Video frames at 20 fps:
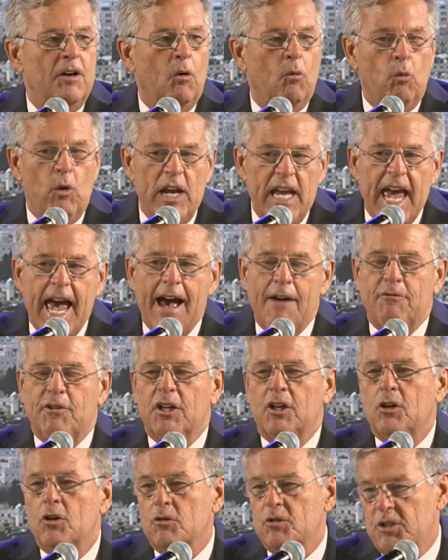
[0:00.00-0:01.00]
We have to
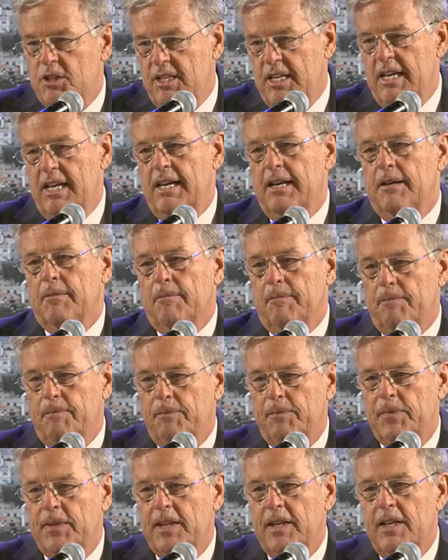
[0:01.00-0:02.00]
go see him."
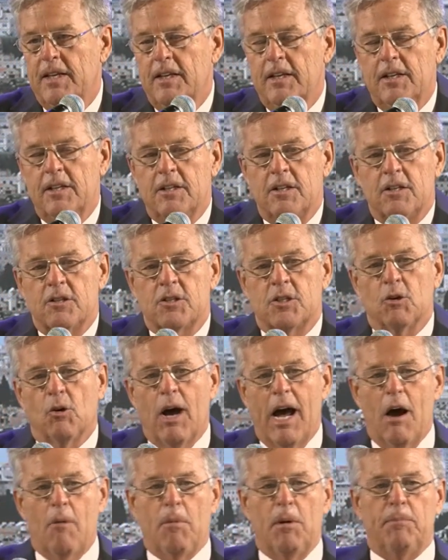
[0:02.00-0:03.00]
So
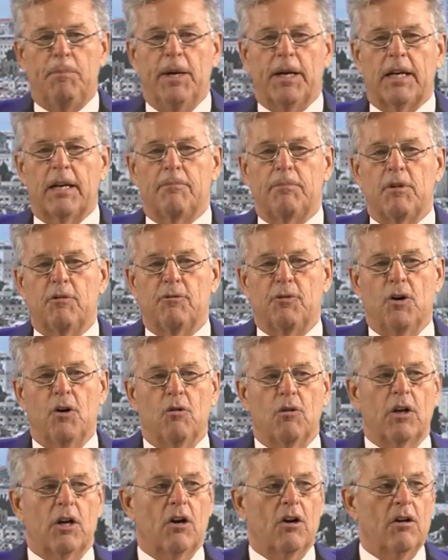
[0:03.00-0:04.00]
Albert picked up the
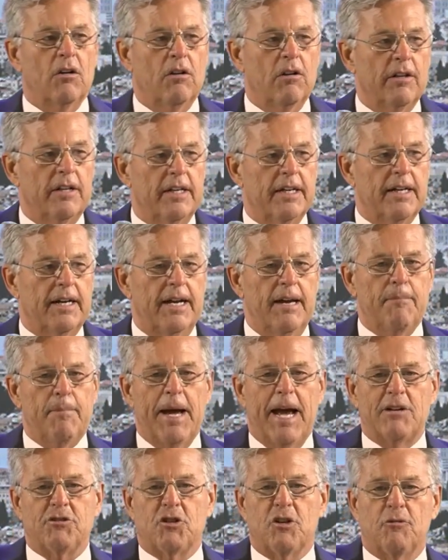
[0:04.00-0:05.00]
phone, called
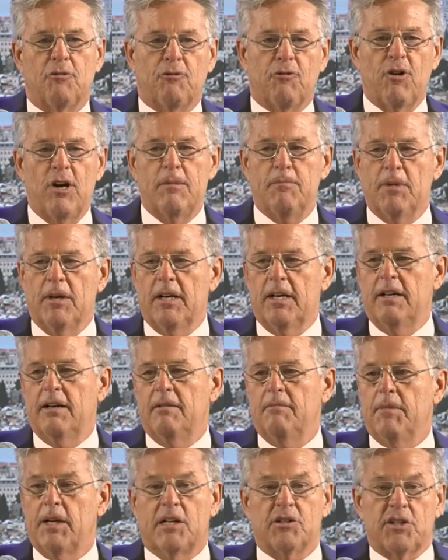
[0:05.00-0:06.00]
Ambassador
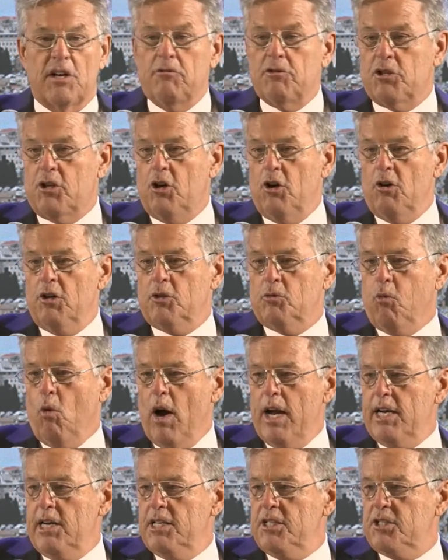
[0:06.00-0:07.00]
Friedman, because I was curious,
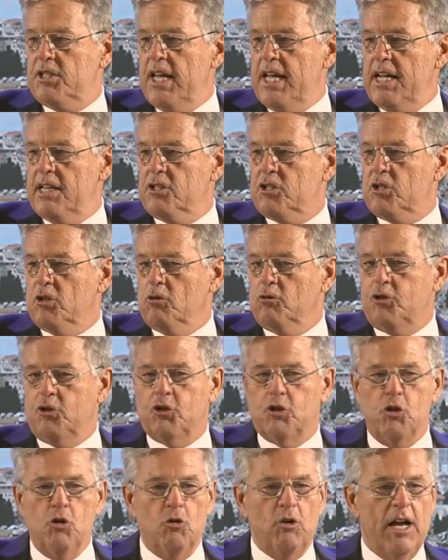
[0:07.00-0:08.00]
why did he say it so
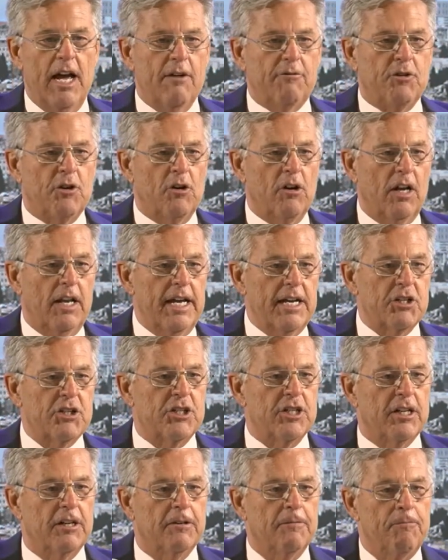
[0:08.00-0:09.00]
soon after an
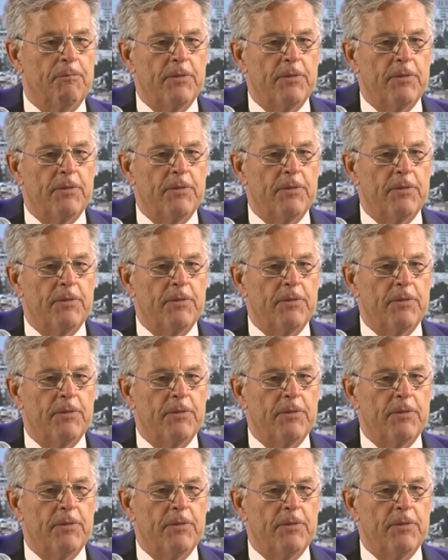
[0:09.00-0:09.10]
election?